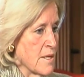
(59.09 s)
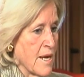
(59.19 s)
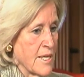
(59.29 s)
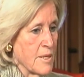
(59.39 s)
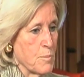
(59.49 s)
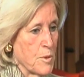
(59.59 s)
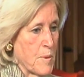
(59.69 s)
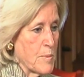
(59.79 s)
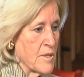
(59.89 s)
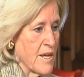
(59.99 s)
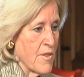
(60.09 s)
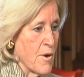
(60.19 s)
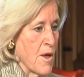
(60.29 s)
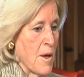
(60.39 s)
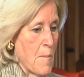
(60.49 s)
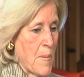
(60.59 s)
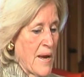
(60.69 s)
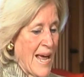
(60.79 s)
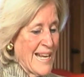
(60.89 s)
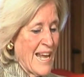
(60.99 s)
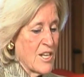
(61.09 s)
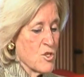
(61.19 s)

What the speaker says: and I can put people together, but I can't